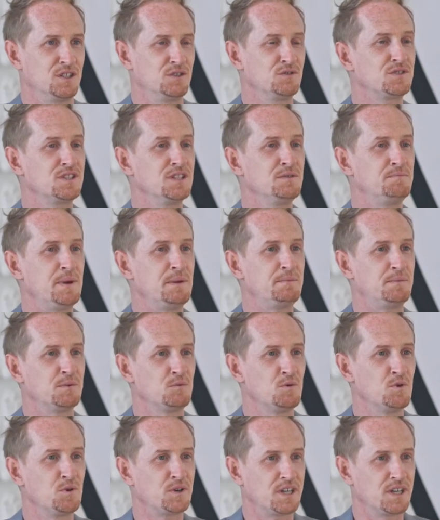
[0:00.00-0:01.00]
You see people
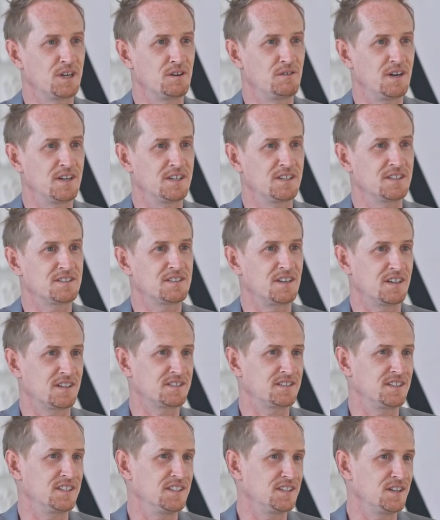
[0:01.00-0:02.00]
walking around in
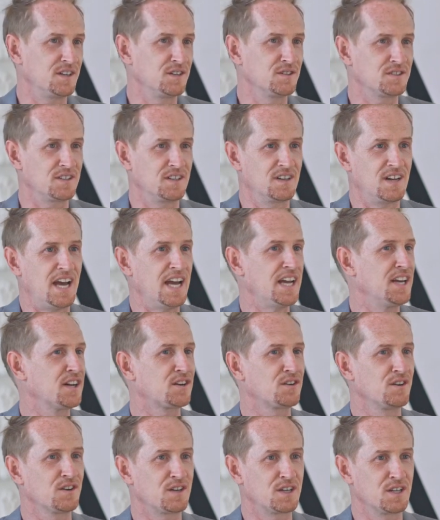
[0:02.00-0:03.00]
tuxedos at 8
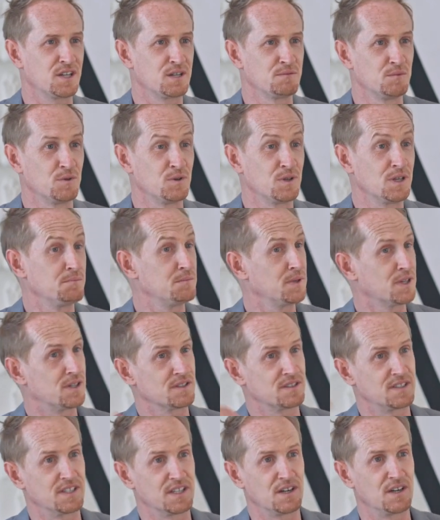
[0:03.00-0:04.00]
o'clock in the morning
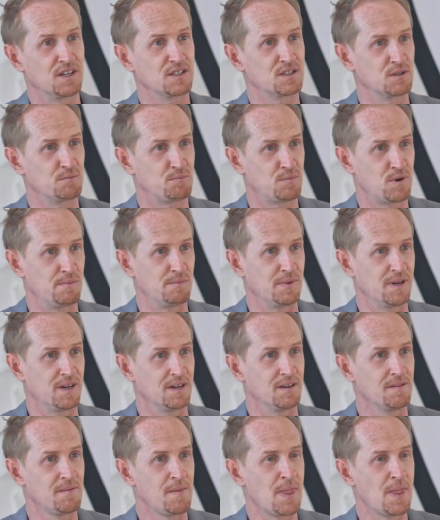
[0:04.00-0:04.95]
because they're going to a premiere.